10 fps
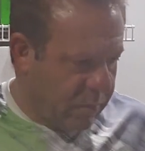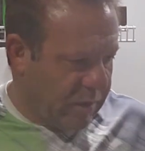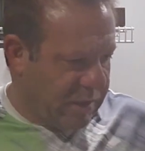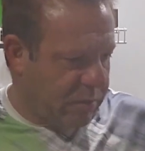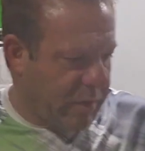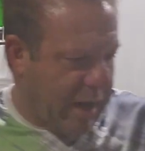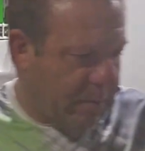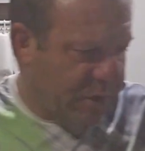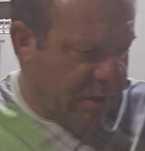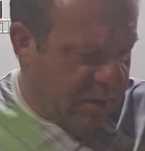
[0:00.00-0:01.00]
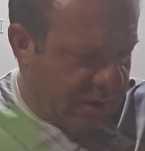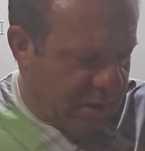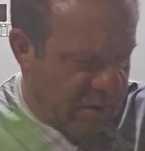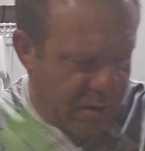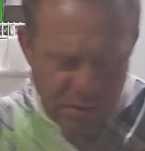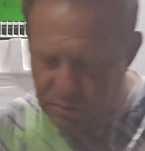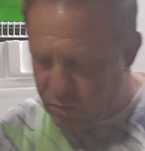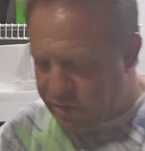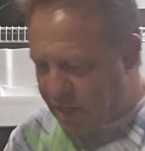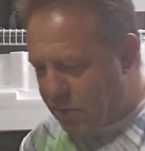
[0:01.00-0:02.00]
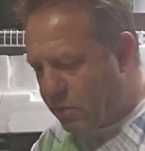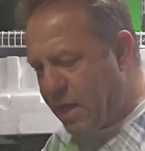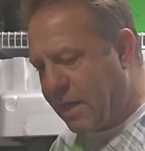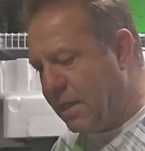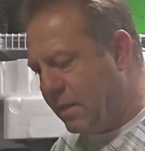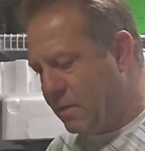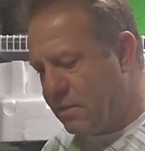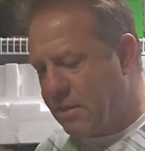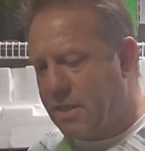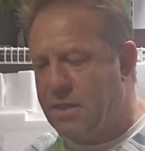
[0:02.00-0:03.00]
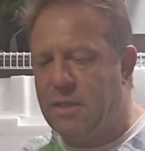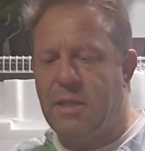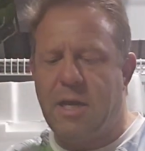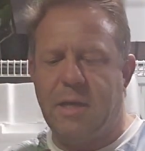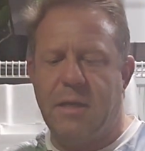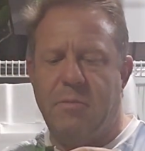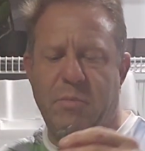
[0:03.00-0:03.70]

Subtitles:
as it wraps where that cracking is, to kind of lock it in